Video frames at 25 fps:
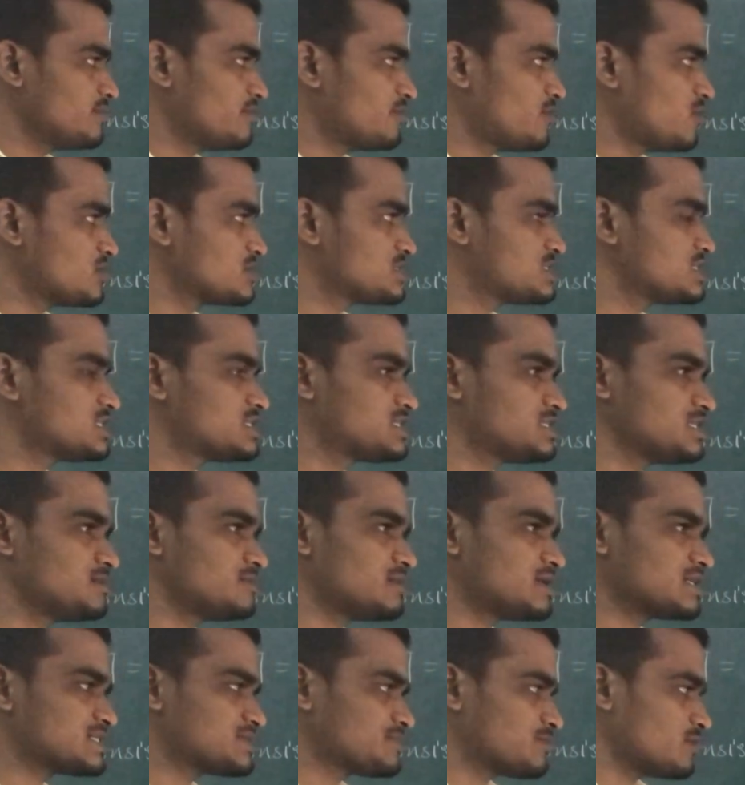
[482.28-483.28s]
for 16
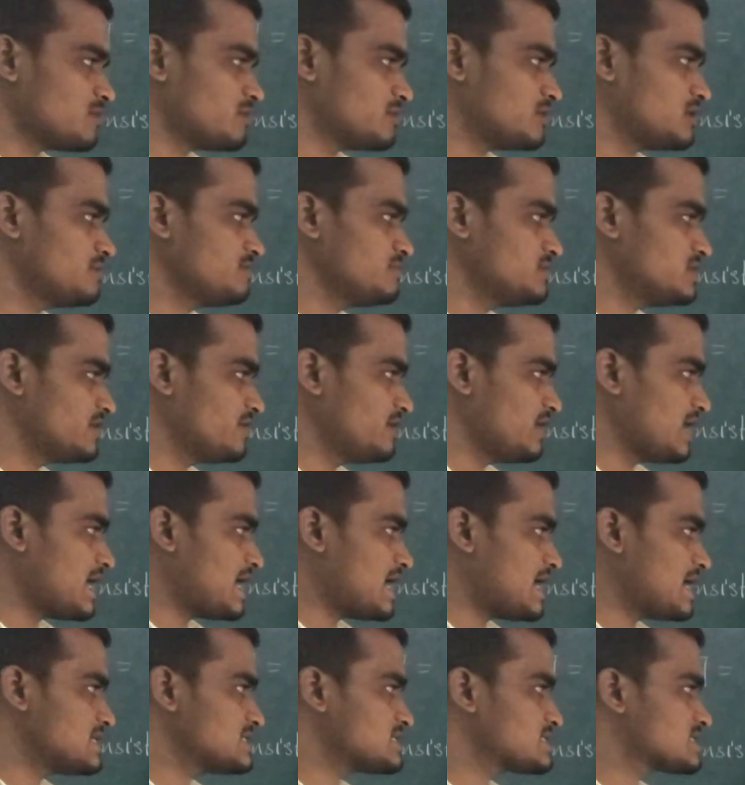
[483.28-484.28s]
marks problem, they will
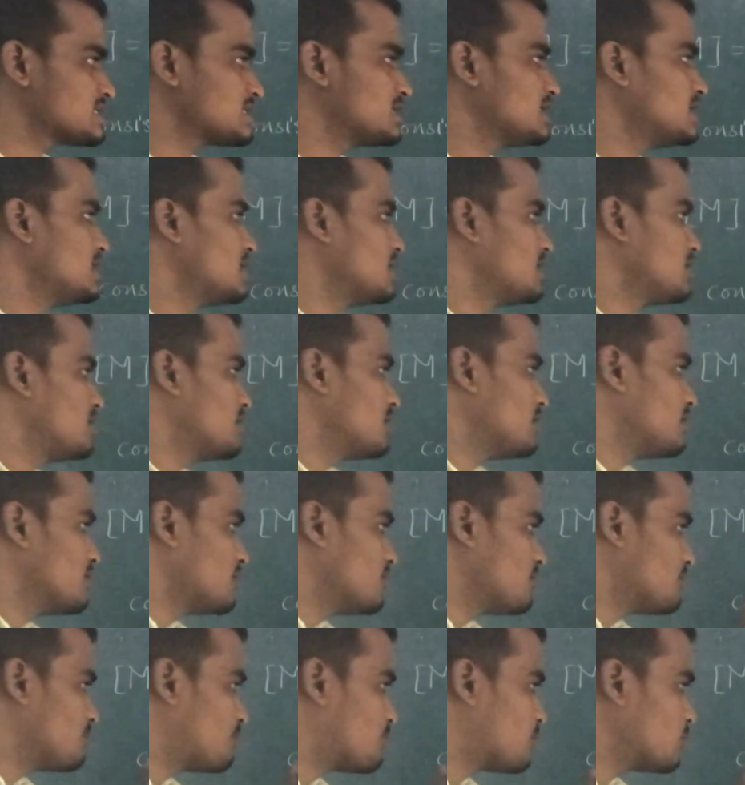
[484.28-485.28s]
ask
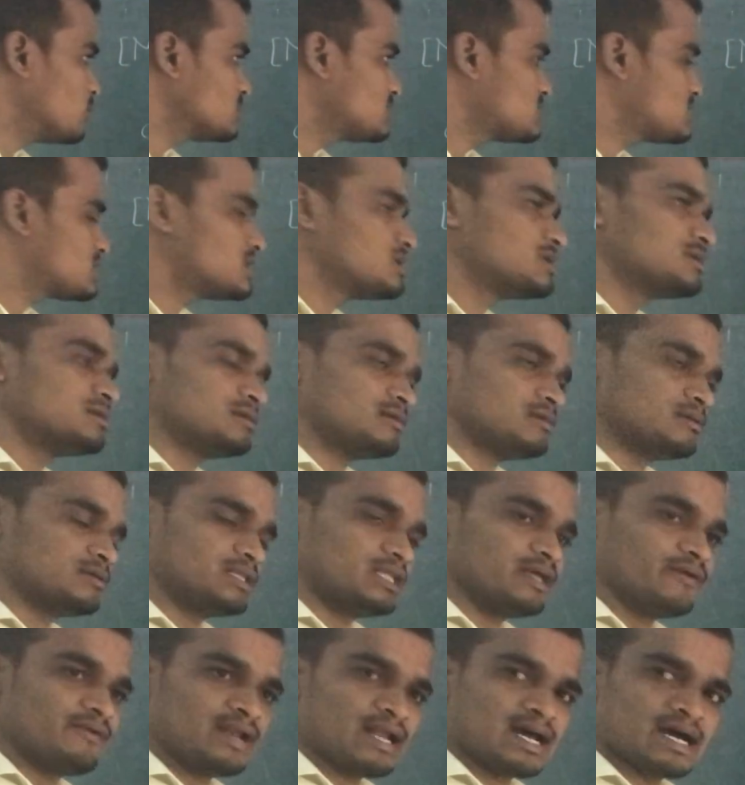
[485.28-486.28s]

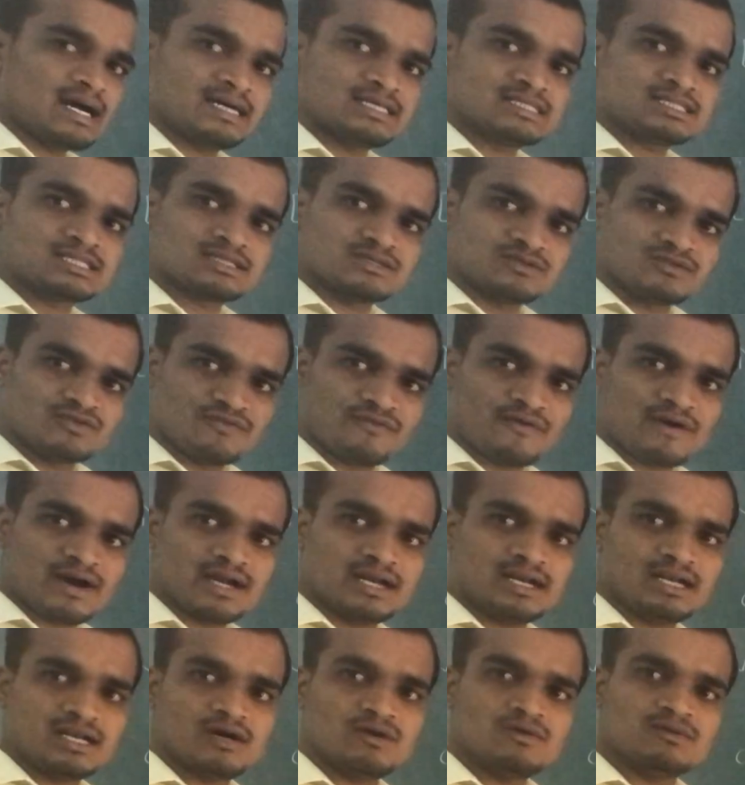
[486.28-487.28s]
to
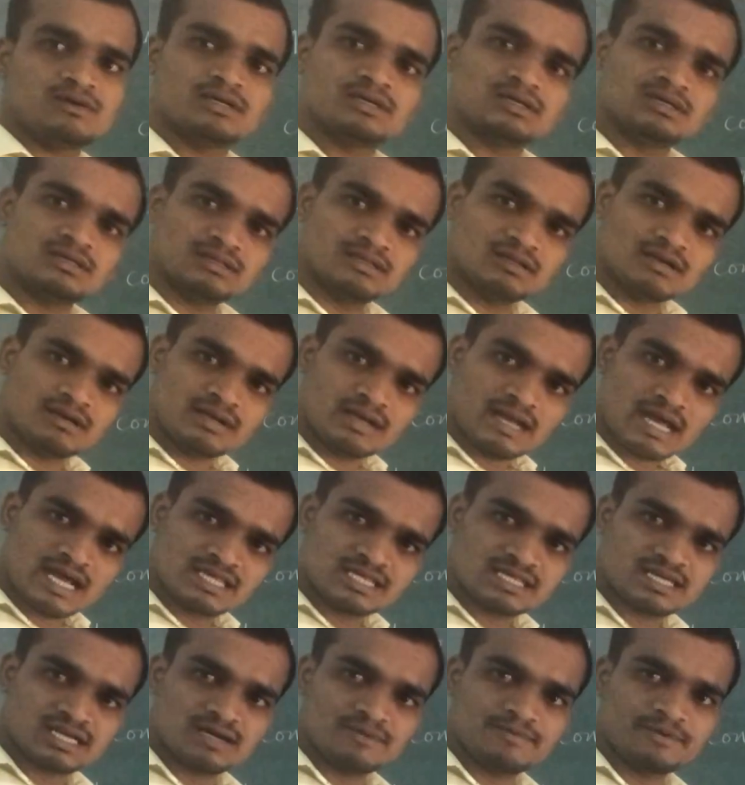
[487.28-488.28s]
find out the
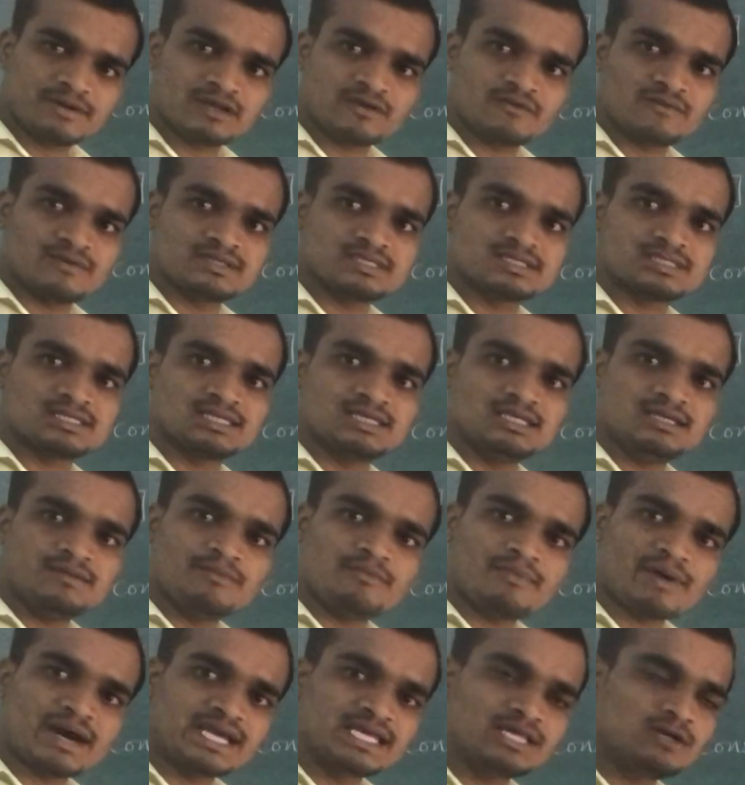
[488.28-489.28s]
natural frequency
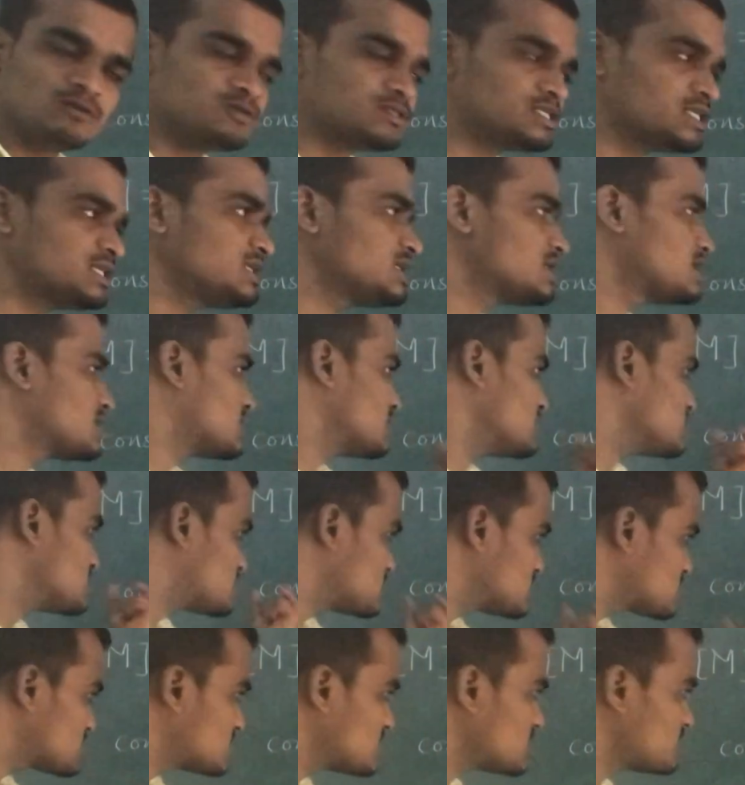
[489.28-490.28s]
by using
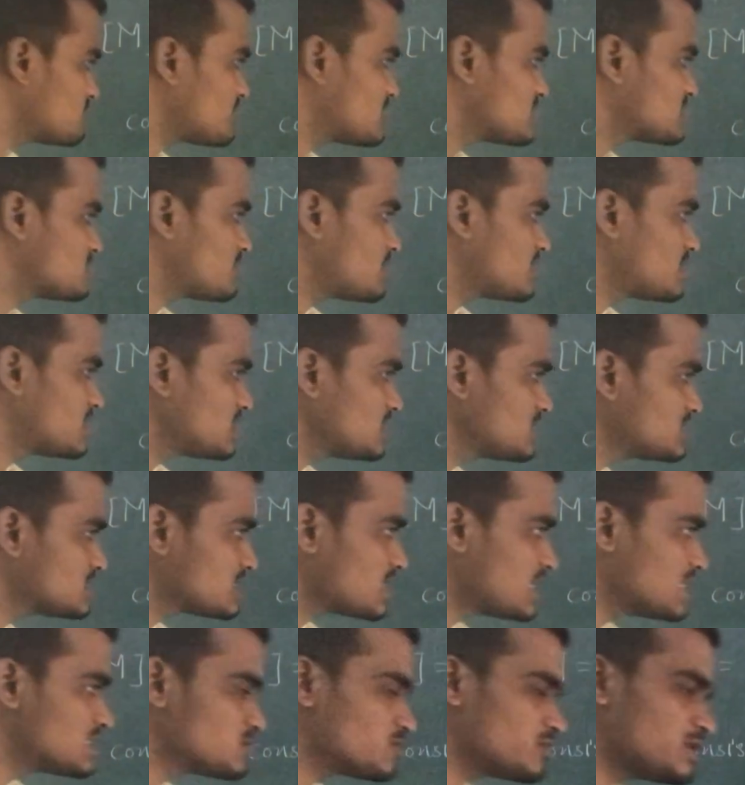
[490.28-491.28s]
consistent mass matrix
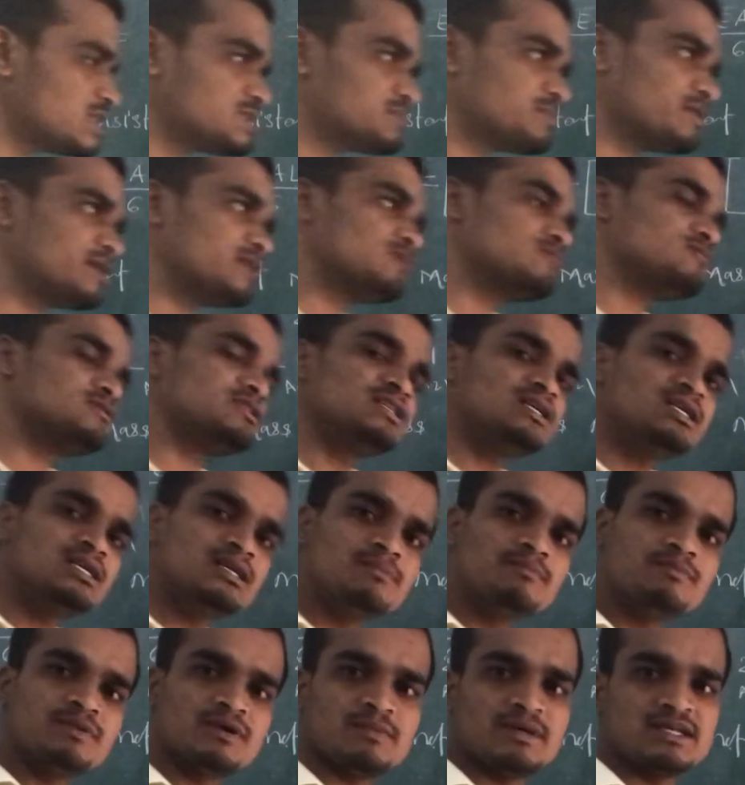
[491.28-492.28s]
as well as by using
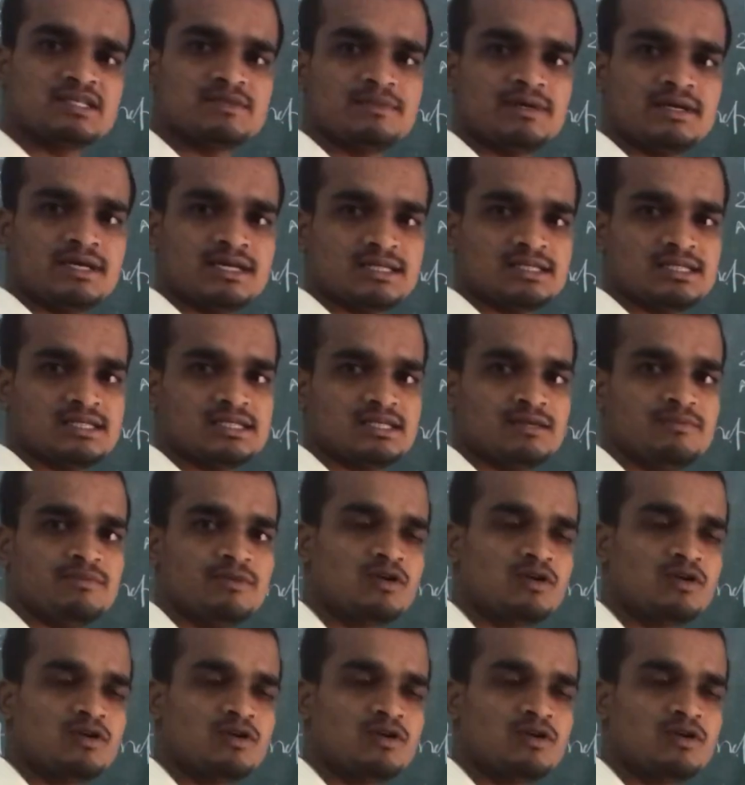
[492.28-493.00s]
lumped mass matrix system.